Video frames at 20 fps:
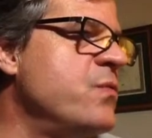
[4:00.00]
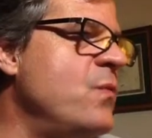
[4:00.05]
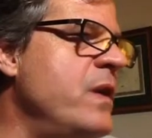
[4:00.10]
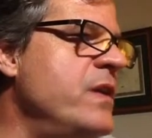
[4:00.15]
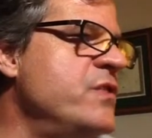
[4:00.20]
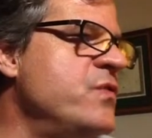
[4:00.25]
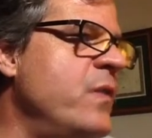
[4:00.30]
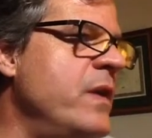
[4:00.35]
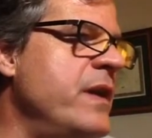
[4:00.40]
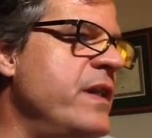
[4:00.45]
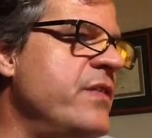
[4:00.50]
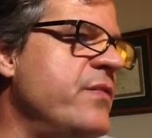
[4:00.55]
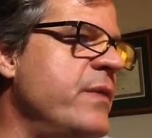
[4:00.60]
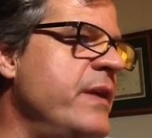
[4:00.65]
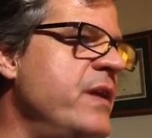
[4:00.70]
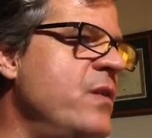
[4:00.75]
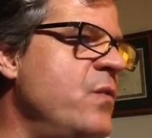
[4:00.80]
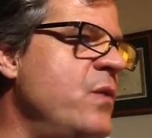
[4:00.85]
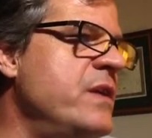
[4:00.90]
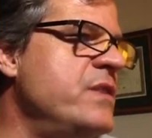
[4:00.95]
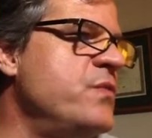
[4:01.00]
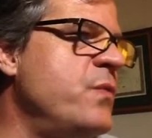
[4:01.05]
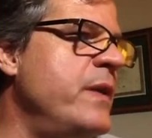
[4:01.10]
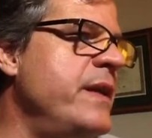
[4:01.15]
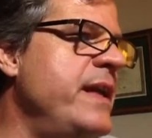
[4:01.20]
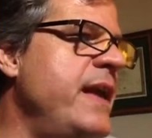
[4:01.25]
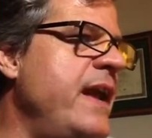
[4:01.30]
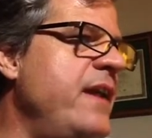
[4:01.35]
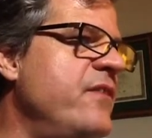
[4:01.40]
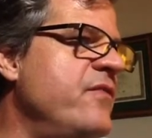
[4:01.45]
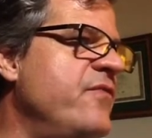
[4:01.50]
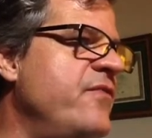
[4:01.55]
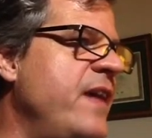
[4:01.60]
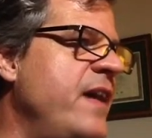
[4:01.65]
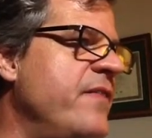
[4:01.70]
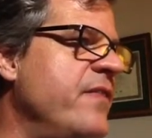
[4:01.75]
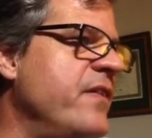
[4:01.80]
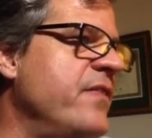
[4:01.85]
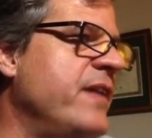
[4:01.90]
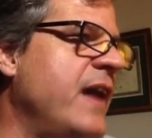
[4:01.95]
123 to 128 in
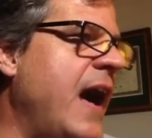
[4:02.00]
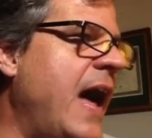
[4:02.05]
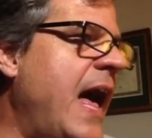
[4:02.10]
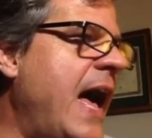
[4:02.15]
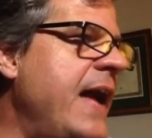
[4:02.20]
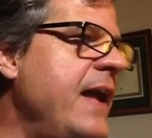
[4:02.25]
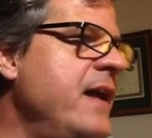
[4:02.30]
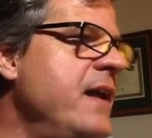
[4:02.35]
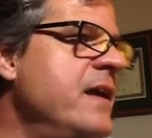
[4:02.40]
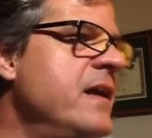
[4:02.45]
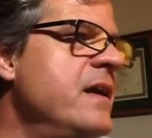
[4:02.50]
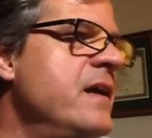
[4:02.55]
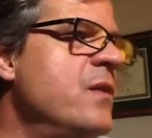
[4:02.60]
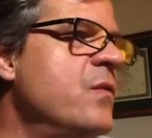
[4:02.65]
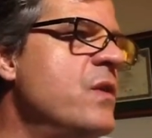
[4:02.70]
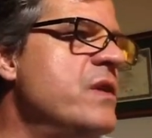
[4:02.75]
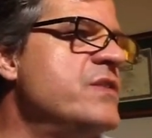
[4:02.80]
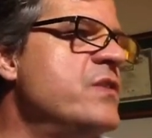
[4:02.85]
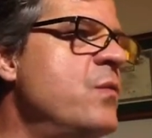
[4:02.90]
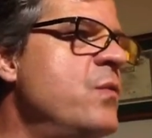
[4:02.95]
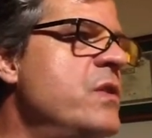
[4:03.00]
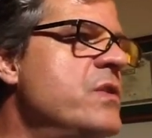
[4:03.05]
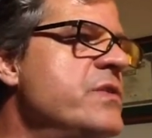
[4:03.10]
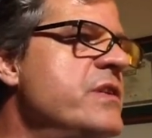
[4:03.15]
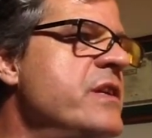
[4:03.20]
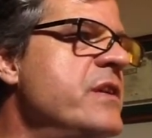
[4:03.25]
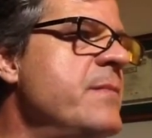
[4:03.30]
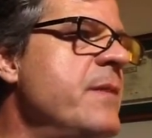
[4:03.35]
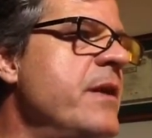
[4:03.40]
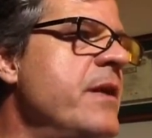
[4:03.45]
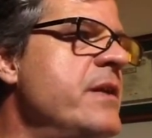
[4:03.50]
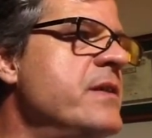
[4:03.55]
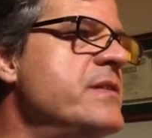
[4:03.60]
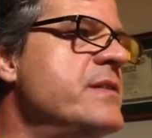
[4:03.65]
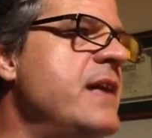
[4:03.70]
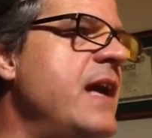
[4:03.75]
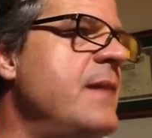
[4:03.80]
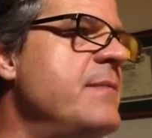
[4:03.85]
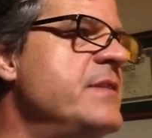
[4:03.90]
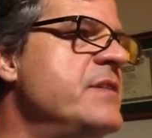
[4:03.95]
favor of Guy. Russell Wilson, Demaryius
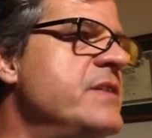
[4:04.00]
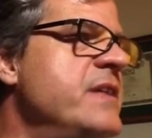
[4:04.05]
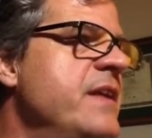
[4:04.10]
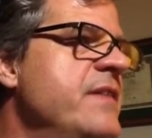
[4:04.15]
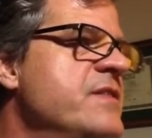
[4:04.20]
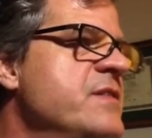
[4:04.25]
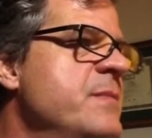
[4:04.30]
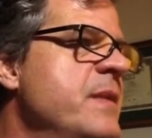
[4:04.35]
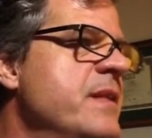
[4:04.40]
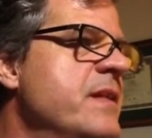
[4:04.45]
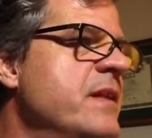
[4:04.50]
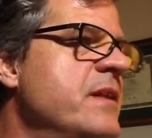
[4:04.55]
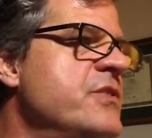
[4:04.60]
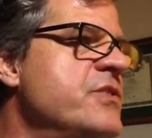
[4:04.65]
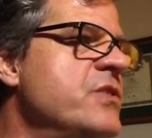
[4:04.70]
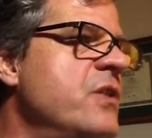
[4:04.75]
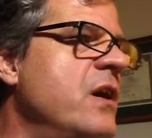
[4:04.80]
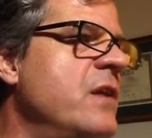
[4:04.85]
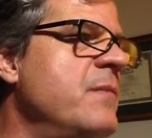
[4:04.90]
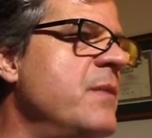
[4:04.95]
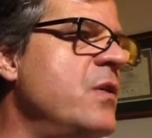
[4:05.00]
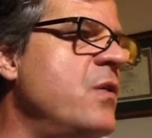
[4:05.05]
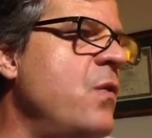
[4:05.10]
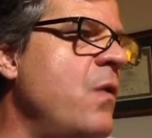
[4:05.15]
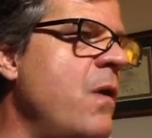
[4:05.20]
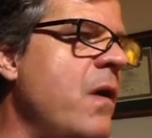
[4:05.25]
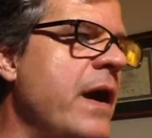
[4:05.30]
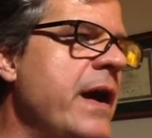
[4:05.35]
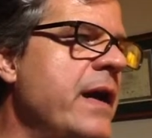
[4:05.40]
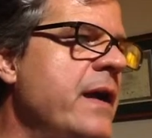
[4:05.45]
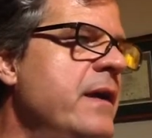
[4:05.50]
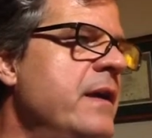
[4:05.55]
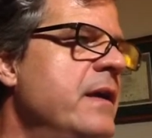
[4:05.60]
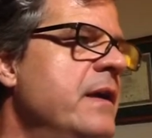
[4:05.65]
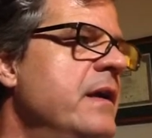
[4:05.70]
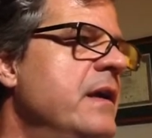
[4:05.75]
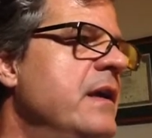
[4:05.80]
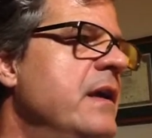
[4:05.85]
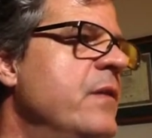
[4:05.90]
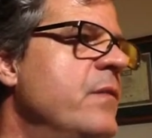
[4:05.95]
Thomas, Steve Smith, and LaShawn McCoy.
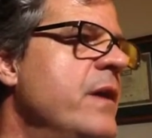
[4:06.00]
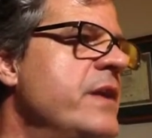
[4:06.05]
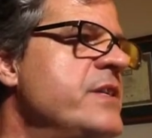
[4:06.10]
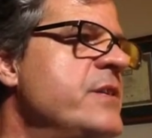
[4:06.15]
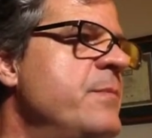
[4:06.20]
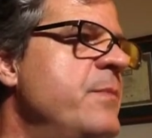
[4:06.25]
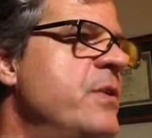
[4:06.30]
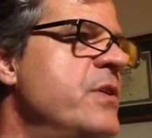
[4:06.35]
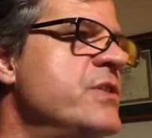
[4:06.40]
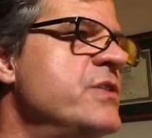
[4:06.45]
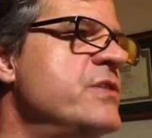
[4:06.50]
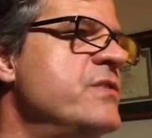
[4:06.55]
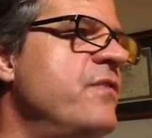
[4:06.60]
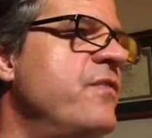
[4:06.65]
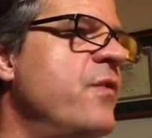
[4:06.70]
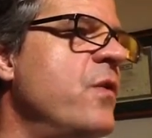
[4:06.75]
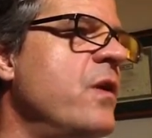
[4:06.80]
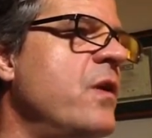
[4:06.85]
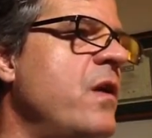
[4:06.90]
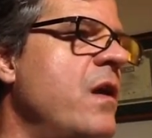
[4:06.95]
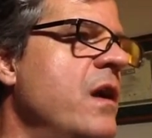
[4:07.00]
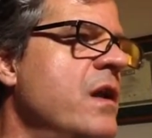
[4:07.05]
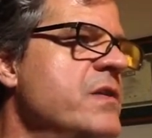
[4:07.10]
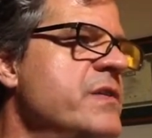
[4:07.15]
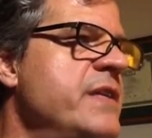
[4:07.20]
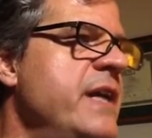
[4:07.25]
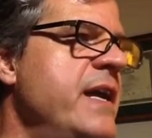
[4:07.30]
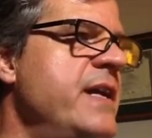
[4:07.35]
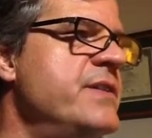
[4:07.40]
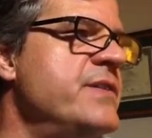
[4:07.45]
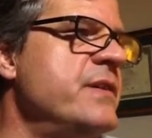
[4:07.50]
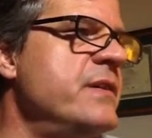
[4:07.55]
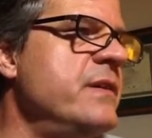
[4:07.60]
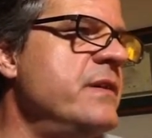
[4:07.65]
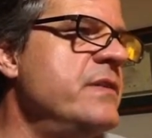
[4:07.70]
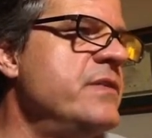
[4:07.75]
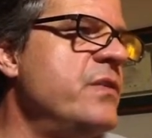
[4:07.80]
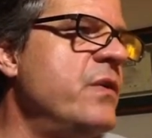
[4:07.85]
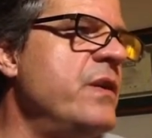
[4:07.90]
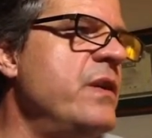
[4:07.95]
Reggie Bush for Carlos Danger,
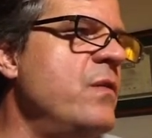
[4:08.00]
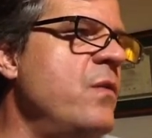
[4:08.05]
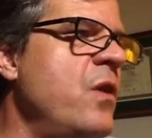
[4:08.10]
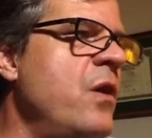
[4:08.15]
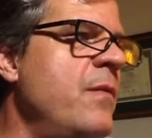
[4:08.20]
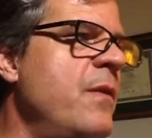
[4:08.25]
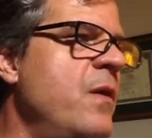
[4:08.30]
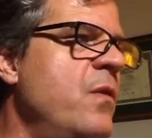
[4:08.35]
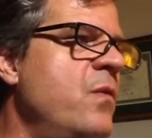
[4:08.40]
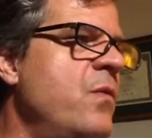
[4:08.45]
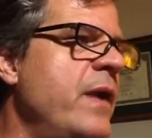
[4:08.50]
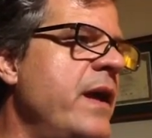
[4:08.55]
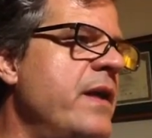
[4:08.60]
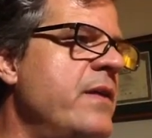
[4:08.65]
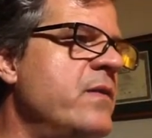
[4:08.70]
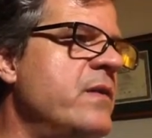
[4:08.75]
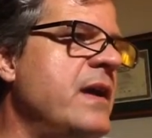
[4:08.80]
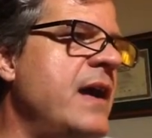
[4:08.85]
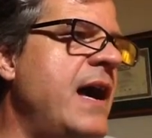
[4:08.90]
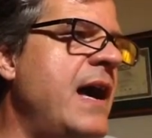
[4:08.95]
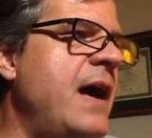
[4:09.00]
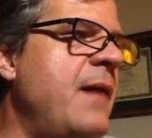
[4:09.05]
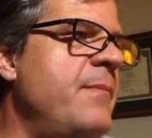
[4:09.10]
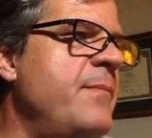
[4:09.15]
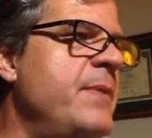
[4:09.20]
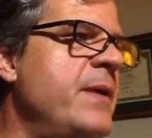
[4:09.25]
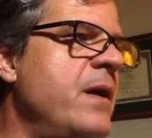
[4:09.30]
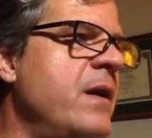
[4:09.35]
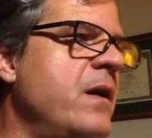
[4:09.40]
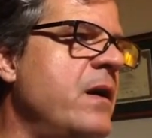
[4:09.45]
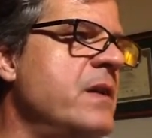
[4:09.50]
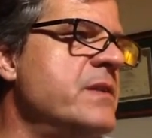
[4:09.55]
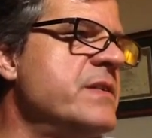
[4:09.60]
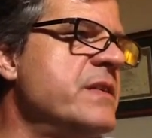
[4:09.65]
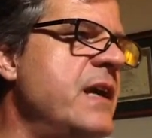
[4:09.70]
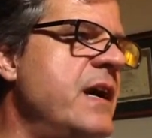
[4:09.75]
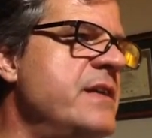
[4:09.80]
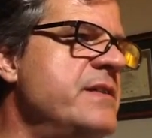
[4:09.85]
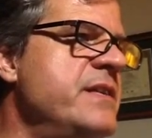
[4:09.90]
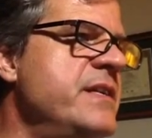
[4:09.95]
Tony Romo, Randall Cobb, Pierre
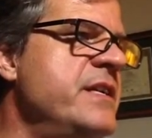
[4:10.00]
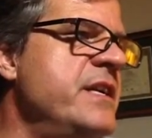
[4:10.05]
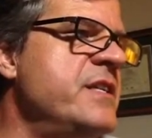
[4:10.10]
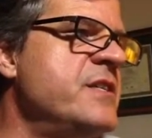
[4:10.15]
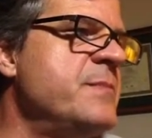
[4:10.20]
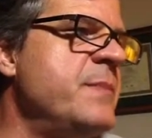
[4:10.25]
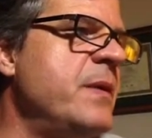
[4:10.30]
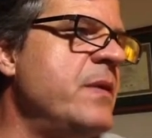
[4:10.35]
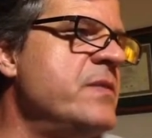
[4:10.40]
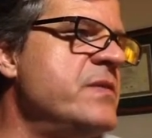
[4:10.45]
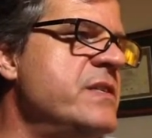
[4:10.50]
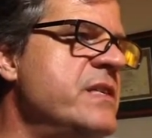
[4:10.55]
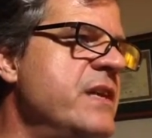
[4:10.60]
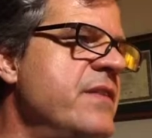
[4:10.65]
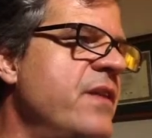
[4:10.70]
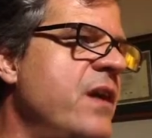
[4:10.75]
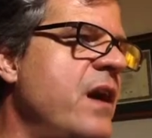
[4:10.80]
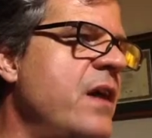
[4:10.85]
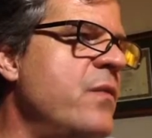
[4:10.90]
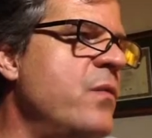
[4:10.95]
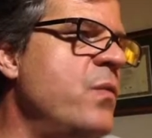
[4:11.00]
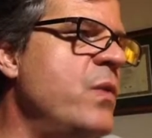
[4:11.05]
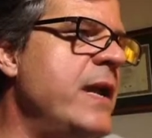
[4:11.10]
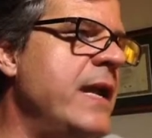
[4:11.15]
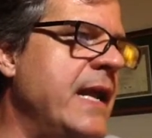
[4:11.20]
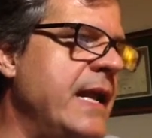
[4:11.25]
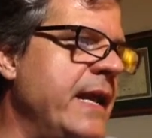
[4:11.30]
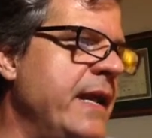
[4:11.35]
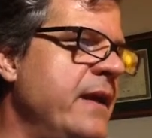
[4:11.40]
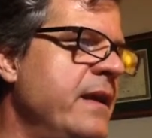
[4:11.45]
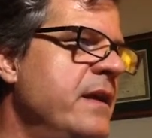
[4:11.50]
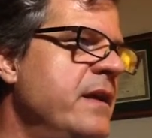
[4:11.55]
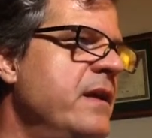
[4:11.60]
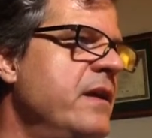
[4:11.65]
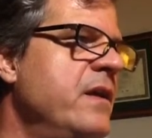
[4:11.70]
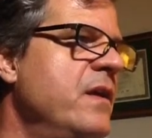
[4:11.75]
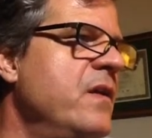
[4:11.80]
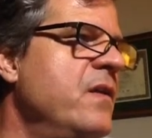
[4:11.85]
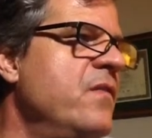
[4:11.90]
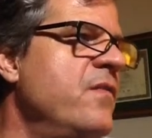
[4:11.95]
Garçon, C.J. Spiller, and Steve Allen Ridley
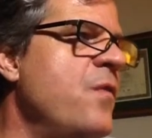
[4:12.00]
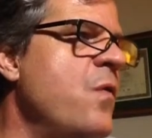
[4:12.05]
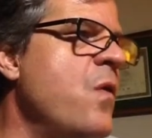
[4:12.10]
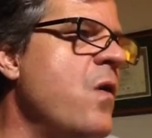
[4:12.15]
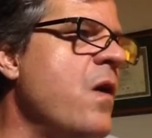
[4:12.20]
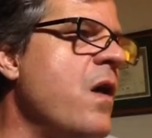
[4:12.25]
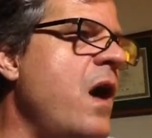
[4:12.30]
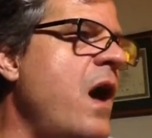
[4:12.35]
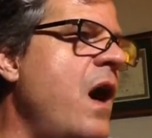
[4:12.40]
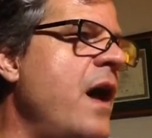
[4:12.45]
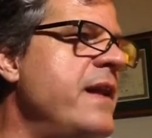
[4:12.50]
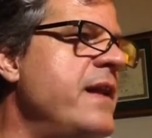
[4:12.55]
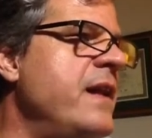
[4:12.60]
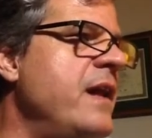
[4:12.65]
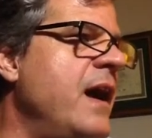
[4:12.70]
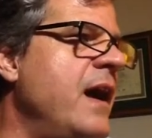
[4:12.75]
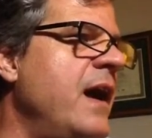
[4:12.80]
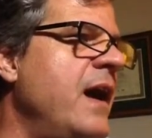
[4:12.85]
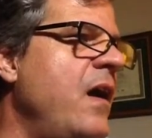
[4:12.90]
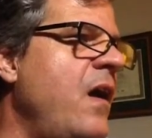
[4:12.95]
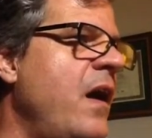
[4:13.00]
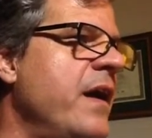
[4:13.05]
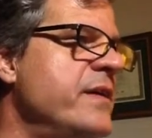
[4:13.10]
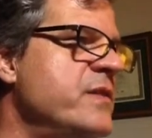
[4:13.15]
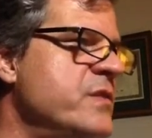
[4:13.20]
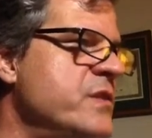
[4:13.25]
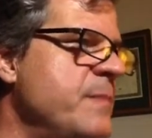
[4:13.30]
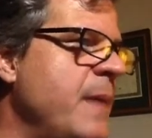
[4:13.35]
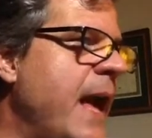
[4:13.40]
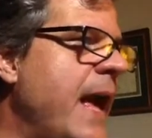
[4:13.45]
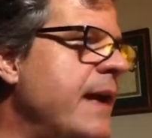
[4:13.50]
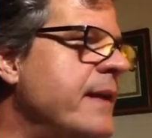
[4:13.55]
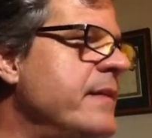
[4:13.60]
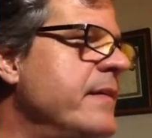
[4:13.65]
for Auto Smack.